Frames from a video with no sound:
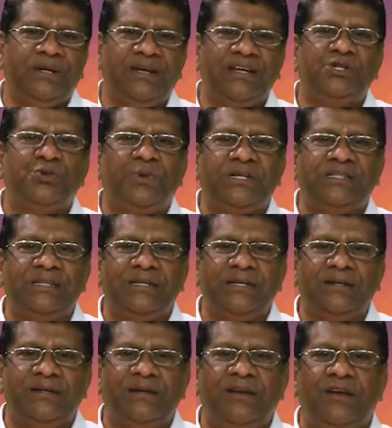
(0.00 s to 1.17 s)
guest was sitting.
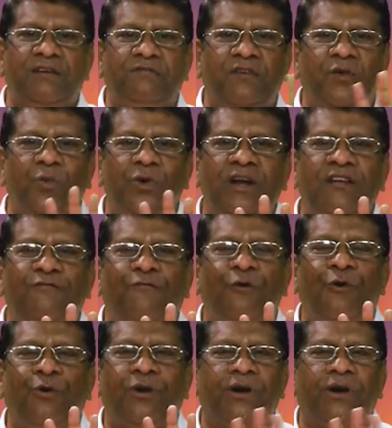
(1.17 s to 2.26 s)
We were only 4,